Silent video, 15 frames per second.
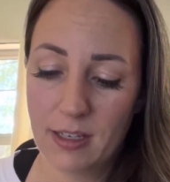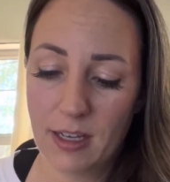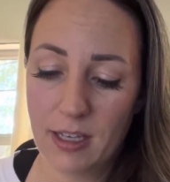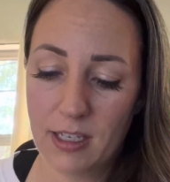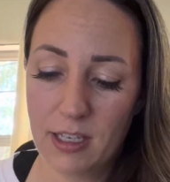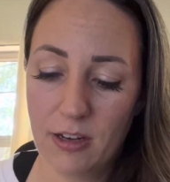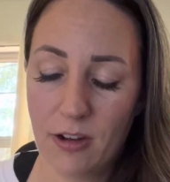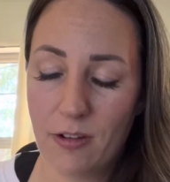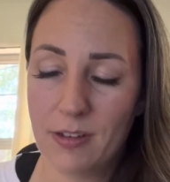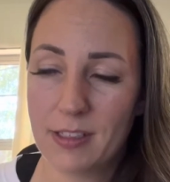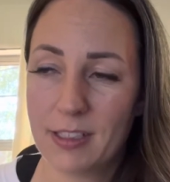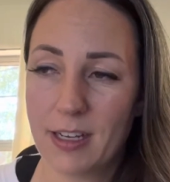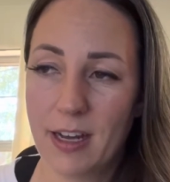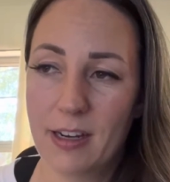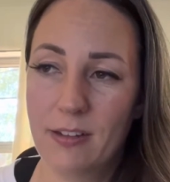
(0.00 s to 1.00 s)
you know, it's
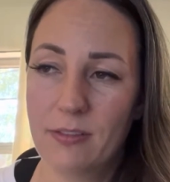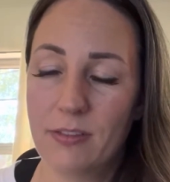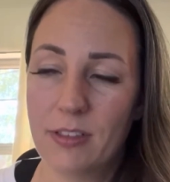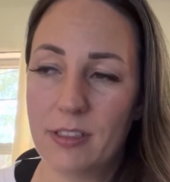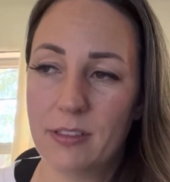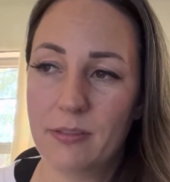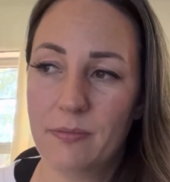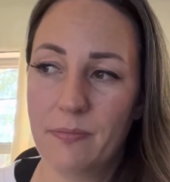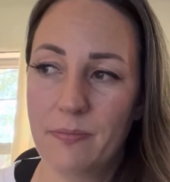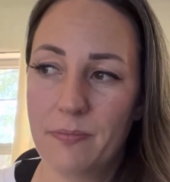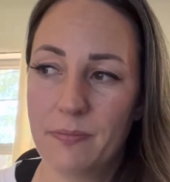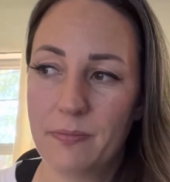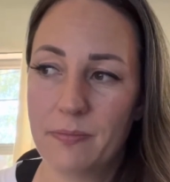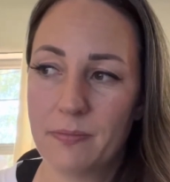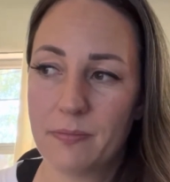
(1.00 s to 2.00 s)
kind of a
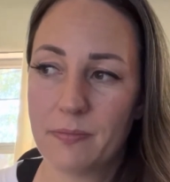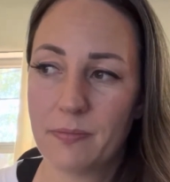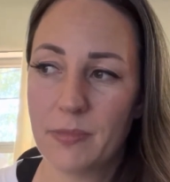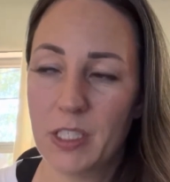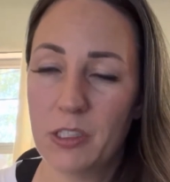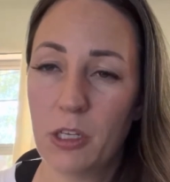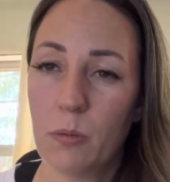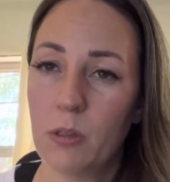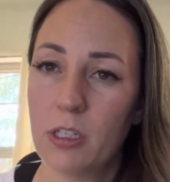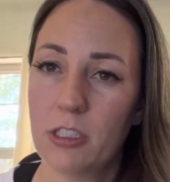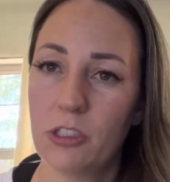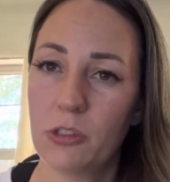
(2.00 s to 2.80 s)
double-edged